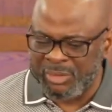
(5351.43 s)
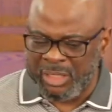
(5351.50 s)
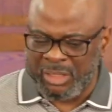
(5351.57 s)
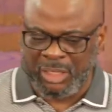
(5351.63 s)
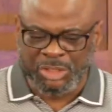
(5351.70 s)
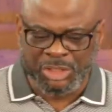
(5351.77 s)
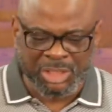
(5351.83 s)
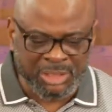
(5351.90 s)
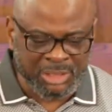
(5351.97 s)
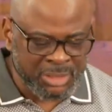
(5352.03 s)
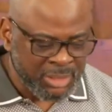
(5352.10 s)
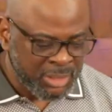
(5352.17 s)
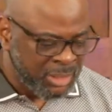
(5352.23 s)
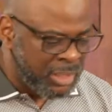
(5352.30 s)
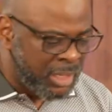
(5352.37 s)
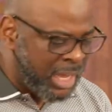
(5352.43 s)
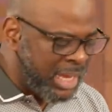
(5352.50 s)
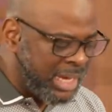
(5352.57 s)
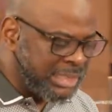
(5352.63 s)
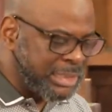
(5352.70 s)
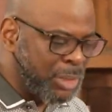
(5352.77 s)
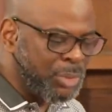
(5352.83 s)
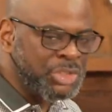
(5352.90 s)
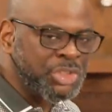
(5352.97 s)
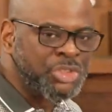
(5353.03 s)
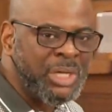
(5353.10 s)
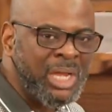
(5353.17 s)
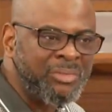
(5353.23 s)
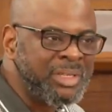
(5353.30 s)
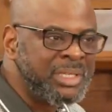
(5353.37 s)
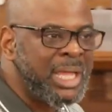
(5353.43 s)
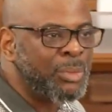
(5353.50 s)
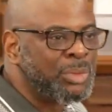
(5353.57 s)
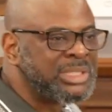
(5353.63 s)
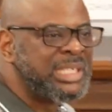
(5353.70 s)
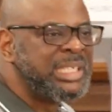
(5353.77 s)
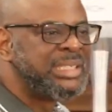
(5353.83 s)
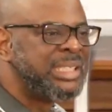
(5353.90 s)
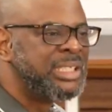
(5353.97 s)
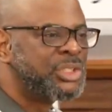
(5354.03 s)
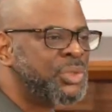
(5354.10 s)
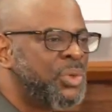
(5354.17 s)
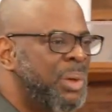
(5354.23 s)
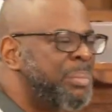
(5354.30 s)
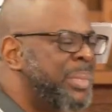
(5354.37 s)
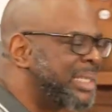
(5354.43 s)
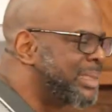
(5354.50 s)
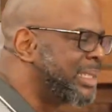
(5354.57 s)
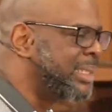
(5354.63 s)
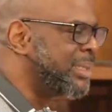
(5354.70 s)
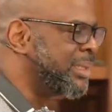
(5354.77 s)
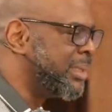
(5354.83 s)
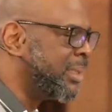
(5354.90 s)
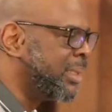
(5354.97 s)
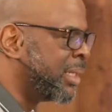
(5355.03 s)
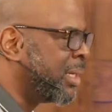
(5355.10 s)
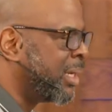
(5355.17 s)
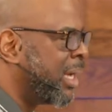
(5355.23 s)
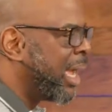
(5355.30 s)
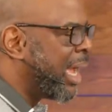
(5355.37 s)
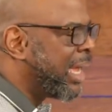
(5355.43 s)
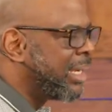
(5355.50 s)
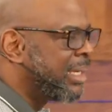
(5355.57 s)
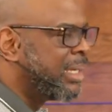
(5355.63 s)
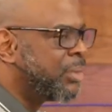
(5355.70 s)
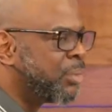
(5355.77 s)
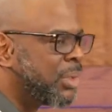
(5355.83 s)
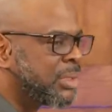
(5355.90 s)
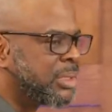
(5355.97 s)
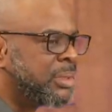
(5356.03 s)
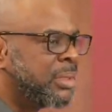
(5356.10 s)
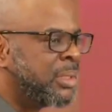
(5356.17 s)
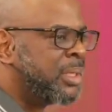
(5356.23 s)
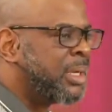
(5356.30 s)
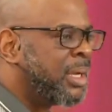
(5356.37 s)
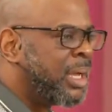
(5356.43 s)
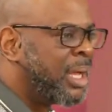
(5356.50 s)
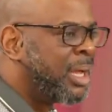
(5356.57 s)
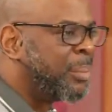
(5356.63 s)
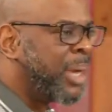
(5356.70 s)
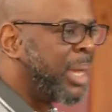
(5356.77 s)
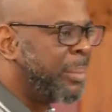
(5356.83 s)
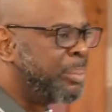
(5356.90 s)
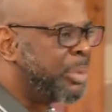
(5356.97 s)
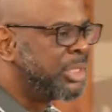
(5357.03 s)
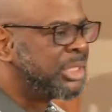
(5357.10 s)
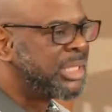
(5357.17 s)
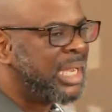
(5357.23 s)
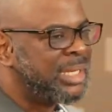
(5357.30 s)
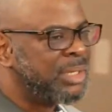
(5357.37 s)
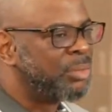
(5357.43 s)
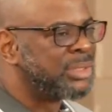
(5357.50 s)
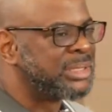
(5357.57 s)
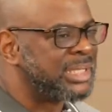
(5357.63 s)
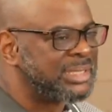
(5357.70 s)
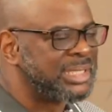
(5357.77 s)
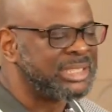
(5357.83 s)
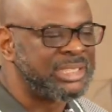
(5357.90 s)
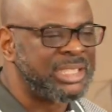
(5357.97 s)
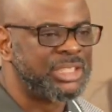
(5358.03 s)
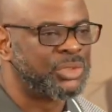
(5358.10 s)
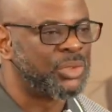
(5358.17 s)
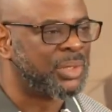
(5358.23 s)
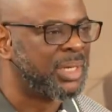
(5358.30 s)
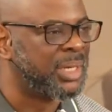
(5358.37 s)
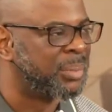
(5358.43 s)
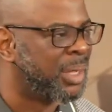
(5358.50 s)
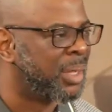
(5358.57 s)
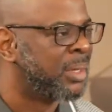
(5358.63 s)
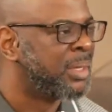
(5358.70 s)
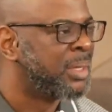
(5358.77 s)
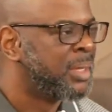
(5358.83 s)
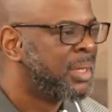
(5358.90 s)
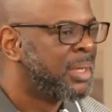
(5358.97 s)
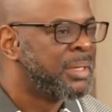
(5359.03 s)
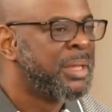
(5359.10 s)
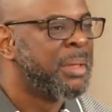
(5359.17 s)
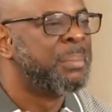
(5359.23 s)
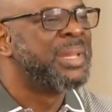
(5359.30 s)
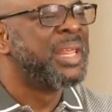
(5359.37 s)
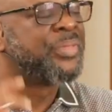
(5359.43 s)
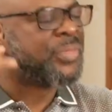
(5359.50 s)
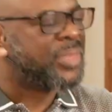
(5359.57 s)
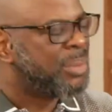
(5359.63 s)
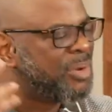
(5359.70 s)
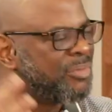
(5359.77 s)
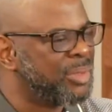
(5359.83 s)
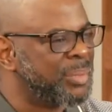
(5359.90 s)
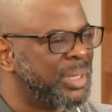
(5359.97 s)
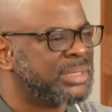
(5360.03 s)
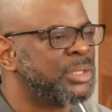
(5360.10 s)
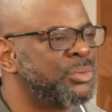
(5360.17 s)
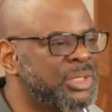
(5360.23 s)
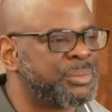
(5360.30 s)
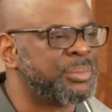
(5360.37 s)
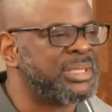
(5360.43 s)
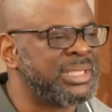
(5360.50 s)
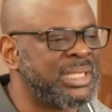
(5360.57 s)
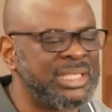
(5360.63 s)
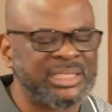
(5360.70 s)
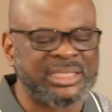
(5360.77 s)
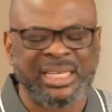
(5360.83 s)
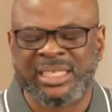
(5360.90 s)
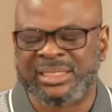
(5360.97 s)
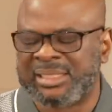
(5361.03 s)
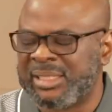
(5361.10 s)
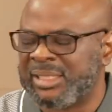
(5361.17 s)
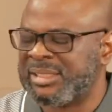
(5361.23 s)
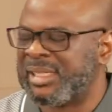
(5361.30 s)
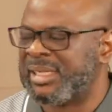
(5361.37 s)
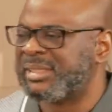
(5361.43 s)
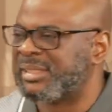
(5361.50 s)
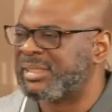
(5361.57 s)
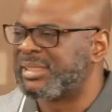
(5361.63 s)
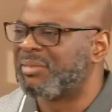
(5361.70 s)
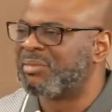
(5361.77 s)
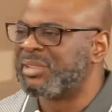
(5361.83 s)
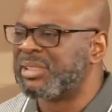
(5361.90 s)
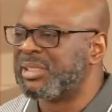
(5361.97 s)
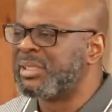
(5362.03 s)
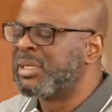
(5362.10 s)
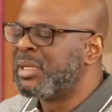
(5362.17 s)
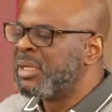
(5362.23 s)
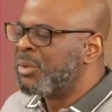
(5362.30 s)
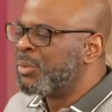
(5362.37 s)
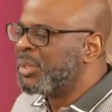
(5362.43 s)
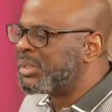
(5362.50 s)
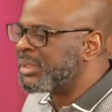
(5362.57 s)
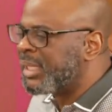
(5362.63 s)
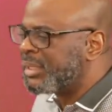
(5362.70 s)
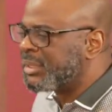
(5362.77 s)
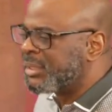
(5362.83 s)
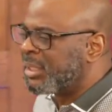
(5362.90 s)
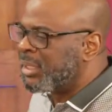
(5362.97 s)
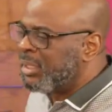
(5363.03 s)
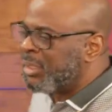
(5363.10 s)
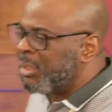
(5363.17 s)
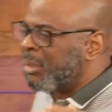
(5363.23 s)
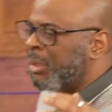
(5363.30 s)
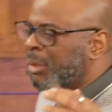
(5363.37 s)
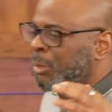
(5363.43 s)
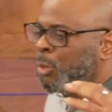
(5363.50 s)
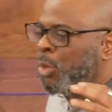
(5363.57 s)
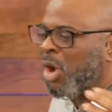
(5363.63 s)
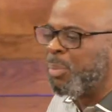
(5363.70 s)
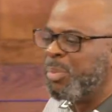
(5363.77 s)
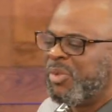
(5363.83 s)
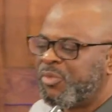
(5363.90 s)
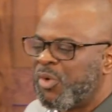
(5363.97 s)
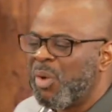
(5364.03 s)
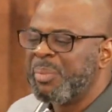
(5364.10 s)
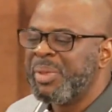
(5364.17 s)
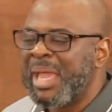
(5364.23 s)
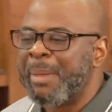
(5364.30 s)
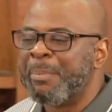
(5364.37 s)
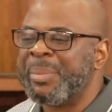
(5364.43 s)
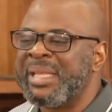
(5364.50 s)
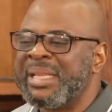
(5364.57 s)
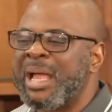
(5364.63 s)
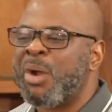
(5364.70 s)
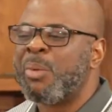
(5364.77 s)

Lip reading: journey. And as I was driving there, I was listening to a message. And it was by a preacher, and he was essentially talking about the theme of the message was basically Genesis 17, which says, walk before me and be thou